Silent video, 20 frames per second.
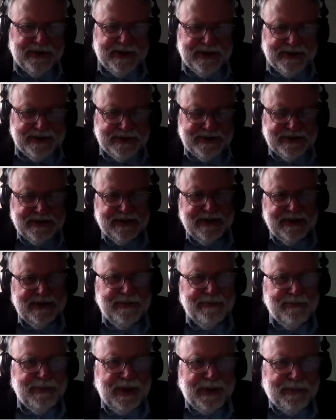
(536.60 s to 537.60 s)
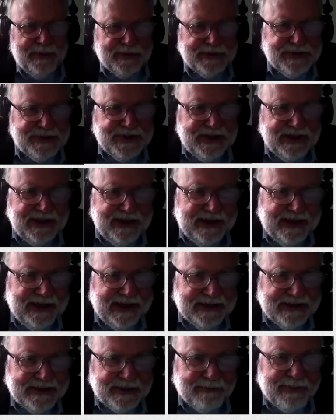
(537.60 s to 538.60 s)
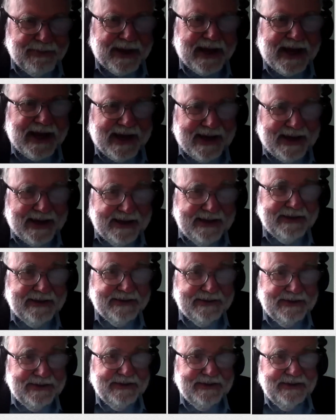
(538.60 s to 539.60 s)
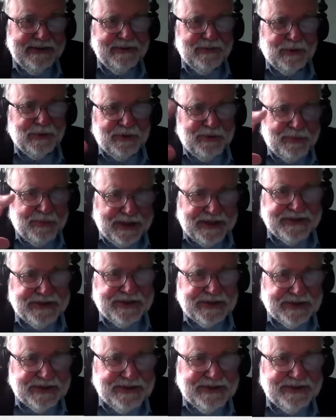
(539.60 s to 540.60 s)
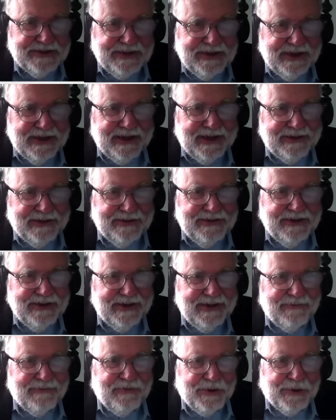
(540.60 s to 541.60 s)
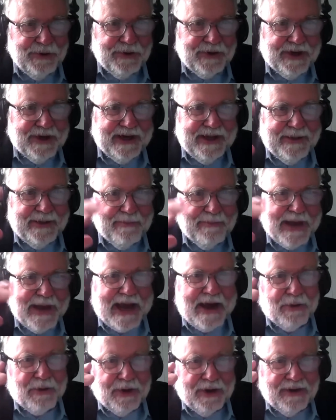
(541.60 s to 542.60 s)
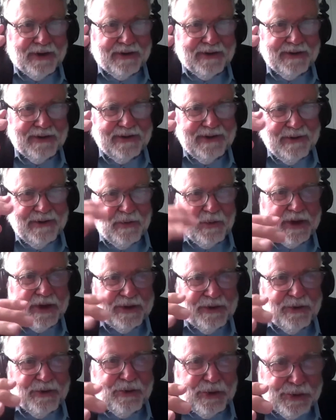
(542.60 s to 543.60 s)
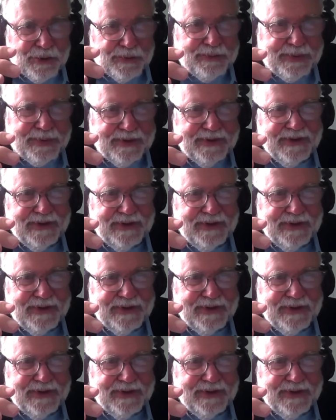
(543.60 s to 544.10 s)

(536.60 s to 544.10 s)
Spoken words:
it as people seeing it as a pie with pieces, and if you're going to empower one group,